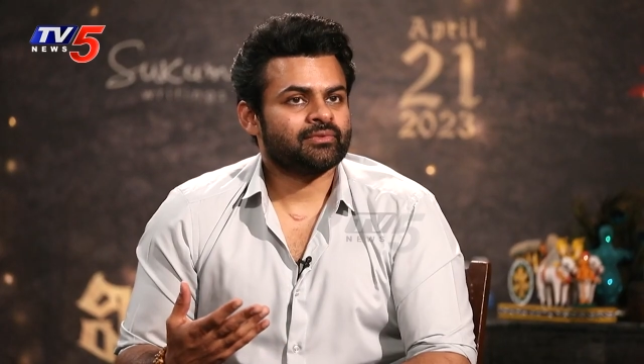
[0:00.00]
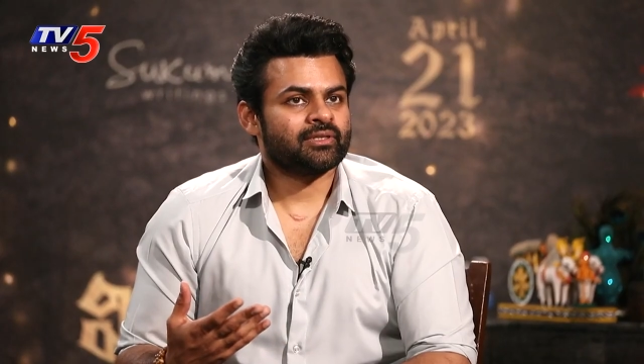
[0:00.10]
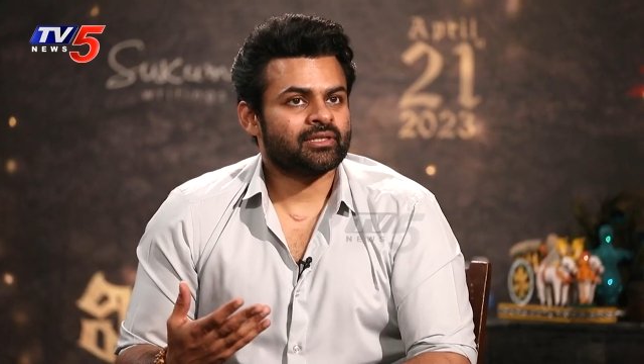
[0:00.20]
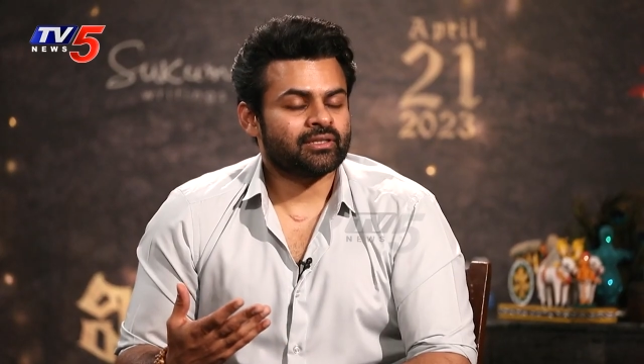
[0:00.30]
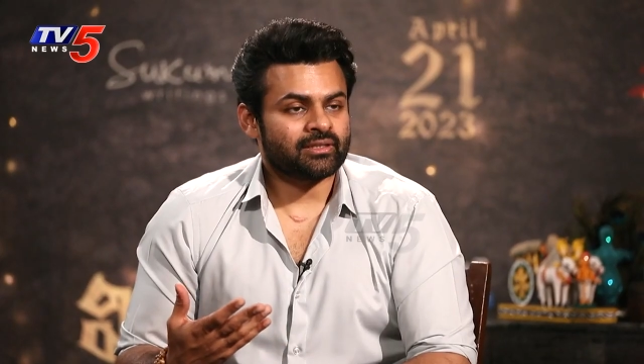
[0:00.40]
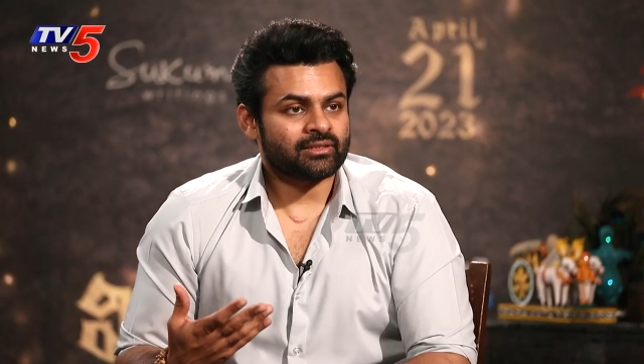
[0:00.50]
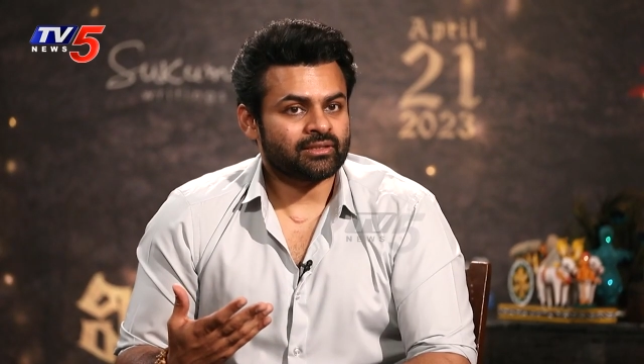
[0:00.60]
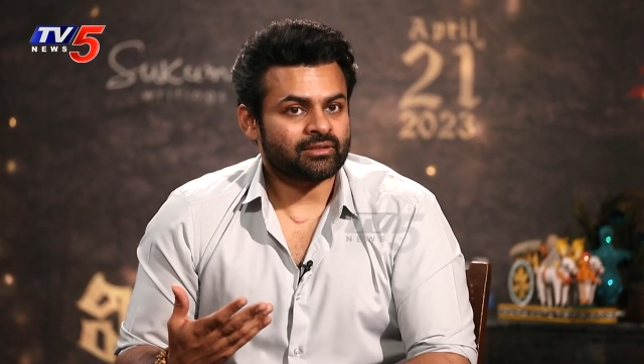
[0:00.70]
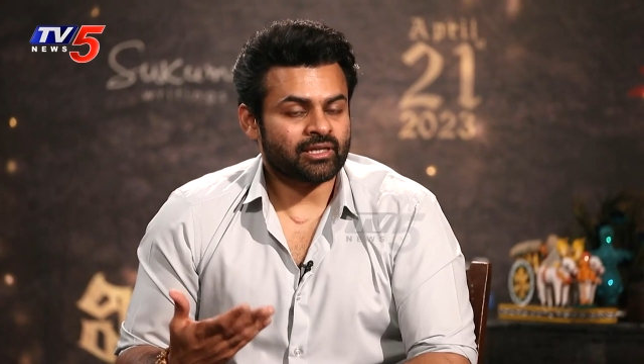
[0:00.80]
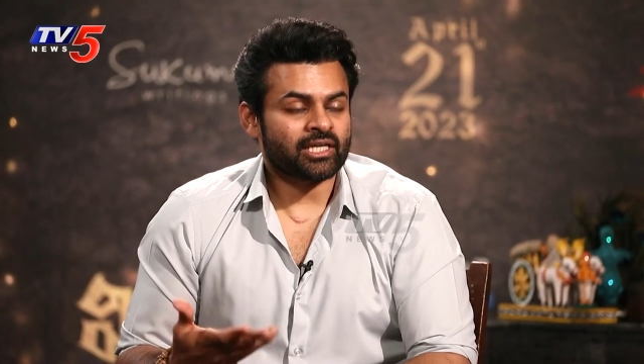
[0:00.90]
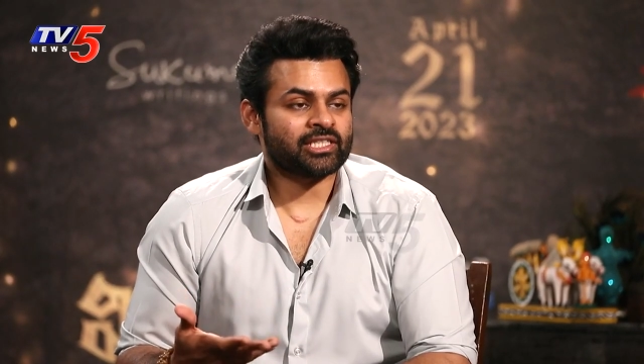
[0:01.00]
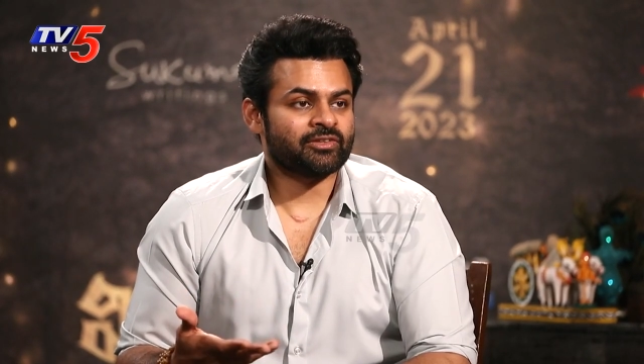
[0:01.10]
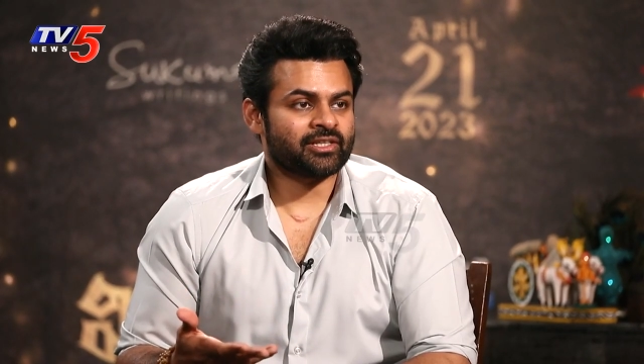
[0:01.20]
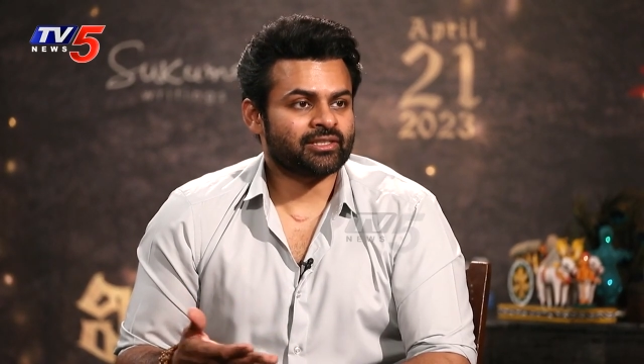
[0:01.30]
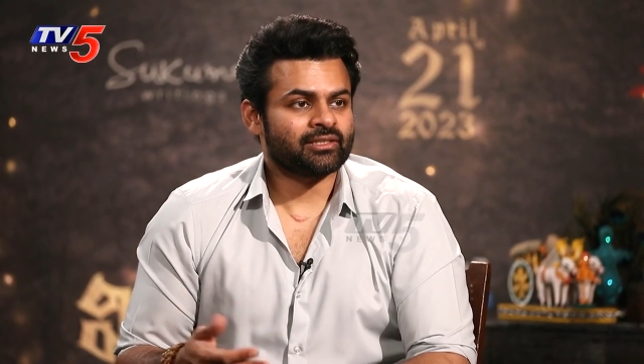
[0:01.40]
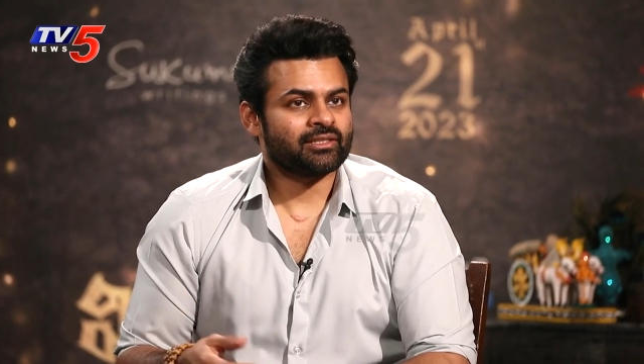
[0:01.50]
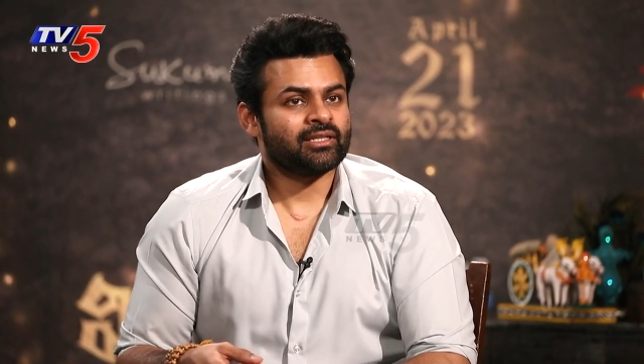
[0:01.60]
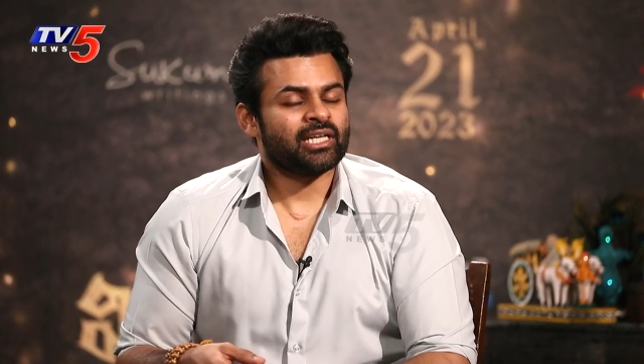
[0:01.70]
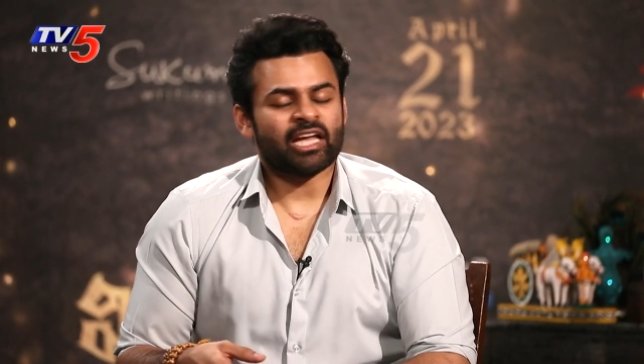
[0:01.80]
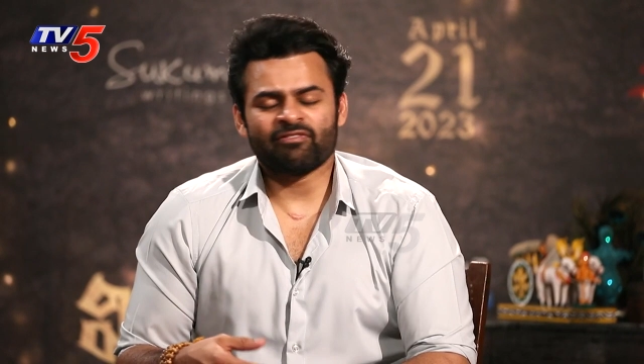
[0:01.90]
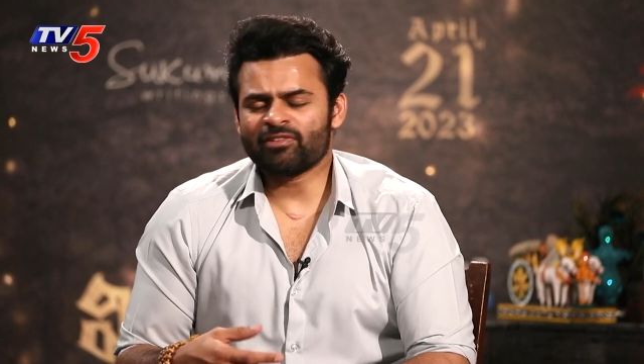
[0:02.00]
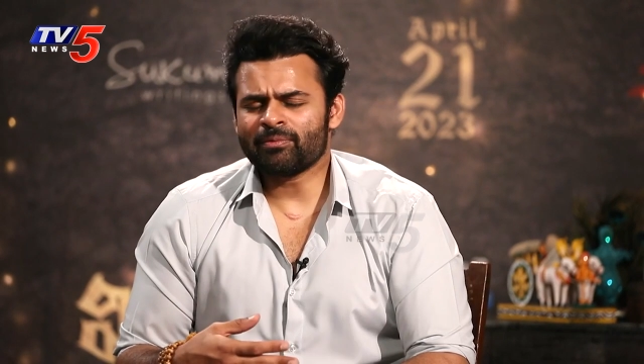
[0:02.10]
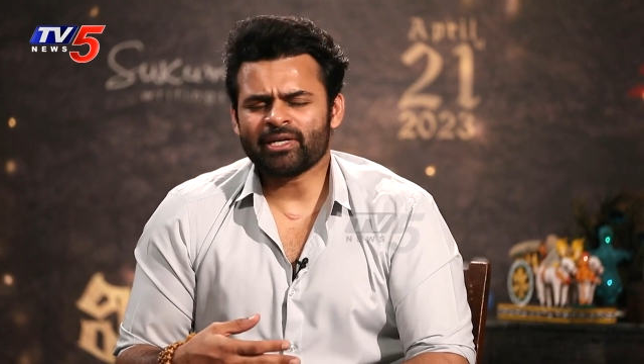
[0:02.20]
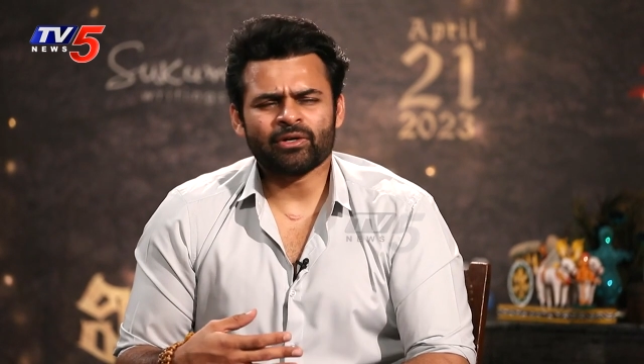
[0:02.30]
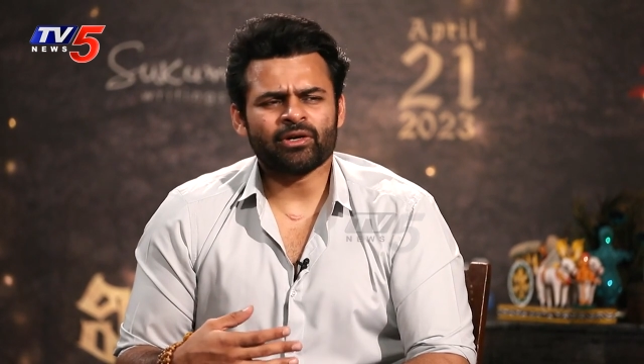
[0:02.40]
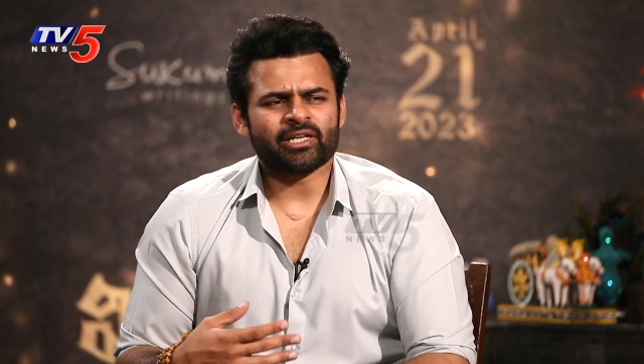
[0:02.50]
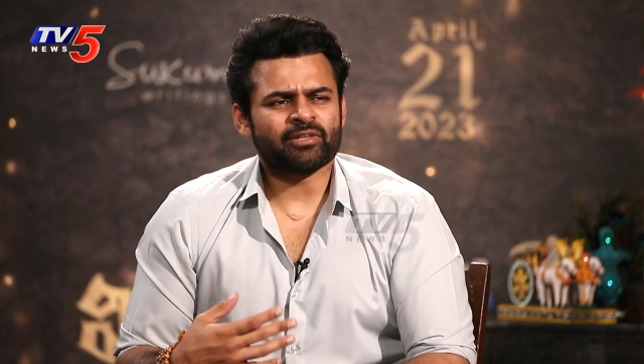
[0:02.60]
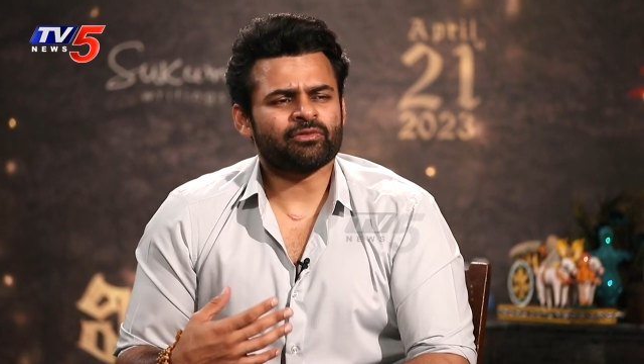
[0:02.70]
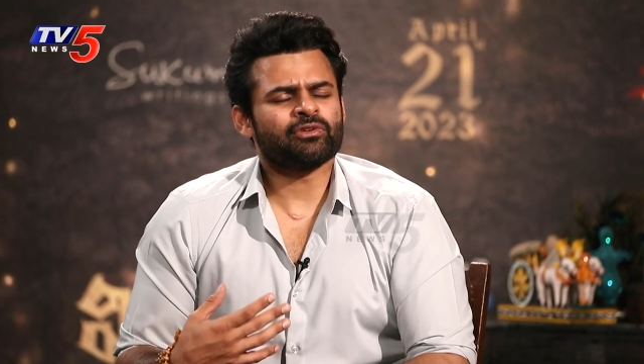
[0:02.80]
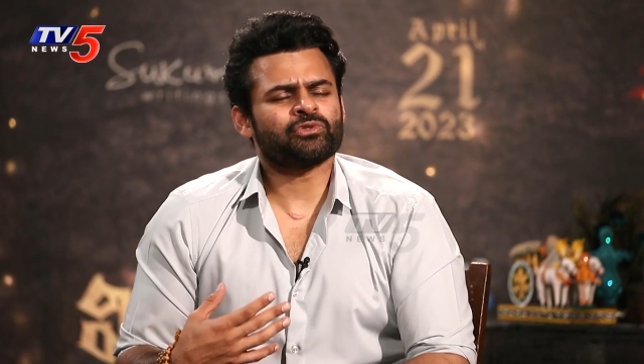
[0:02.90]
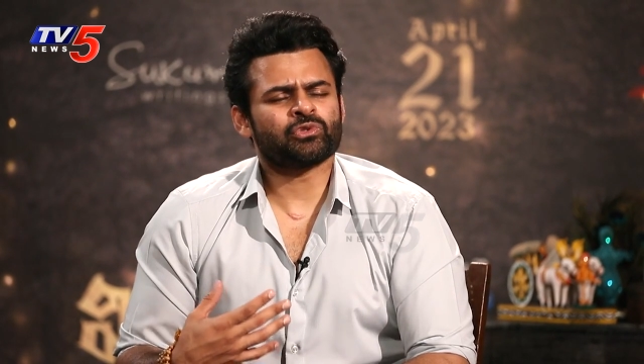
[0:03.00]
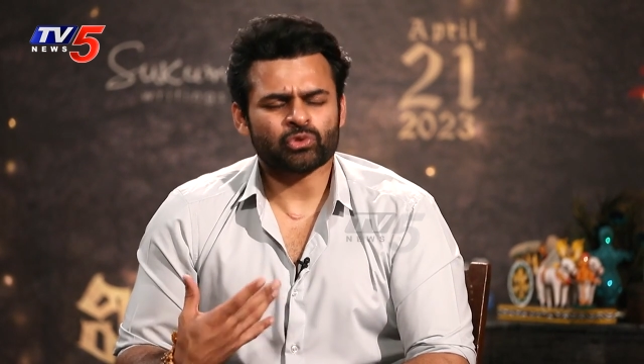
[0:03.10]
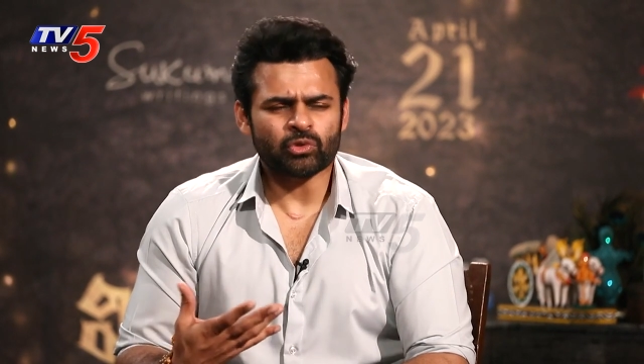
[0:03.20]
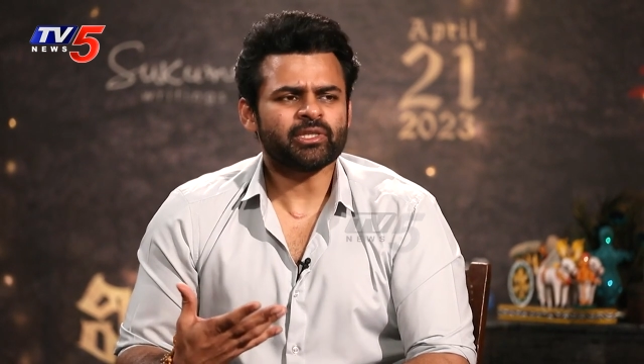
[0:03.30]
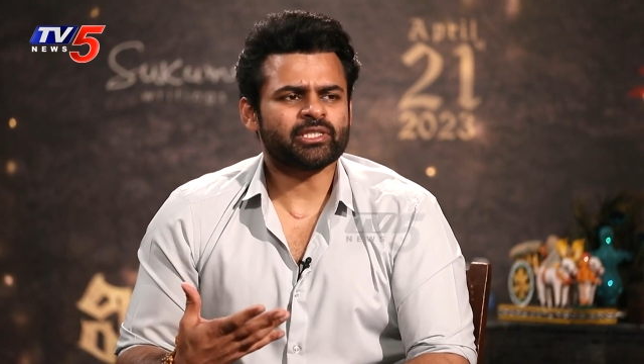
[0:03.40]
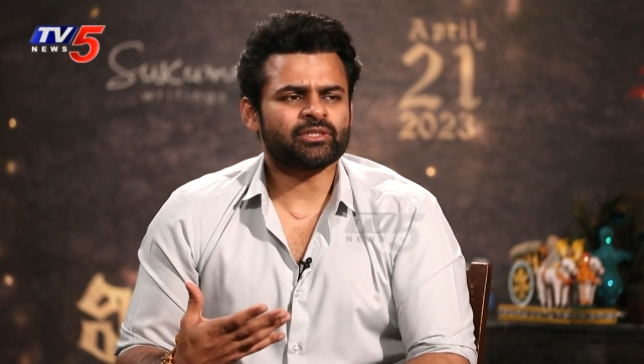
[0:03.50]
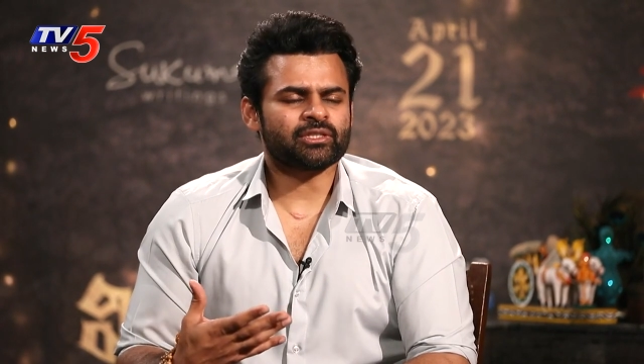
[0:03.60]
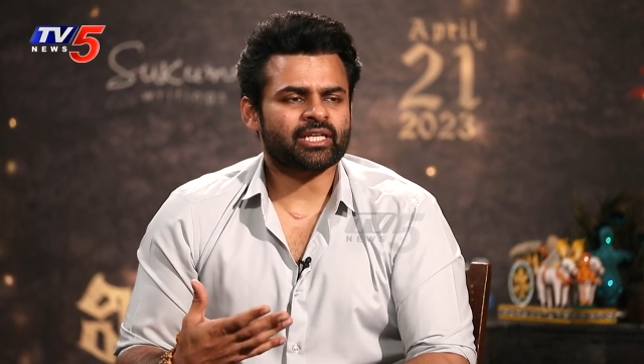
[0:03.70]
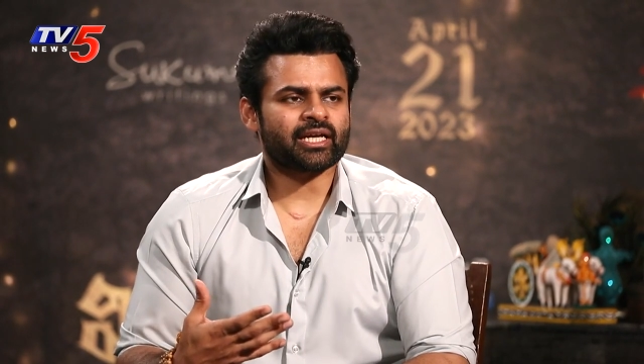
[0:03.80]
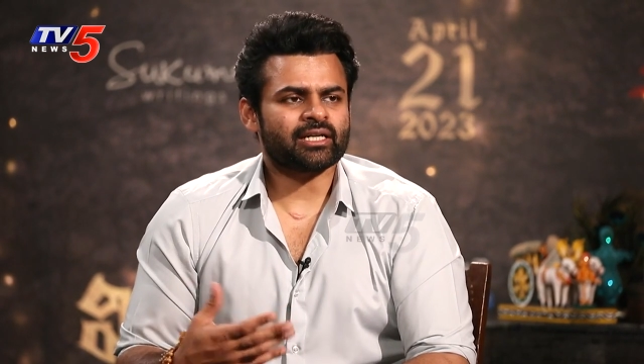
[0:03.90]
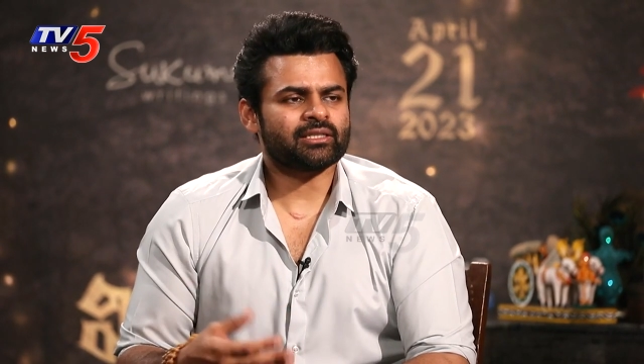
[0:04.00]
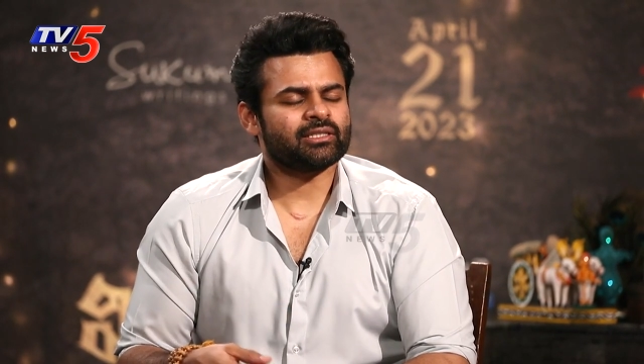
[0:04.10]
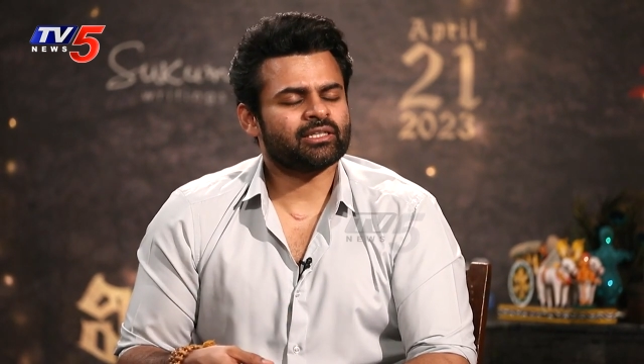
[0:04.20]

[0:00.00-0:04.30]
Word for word: uh, Rajiv Anna, everybody got involved so much into the character, yes. they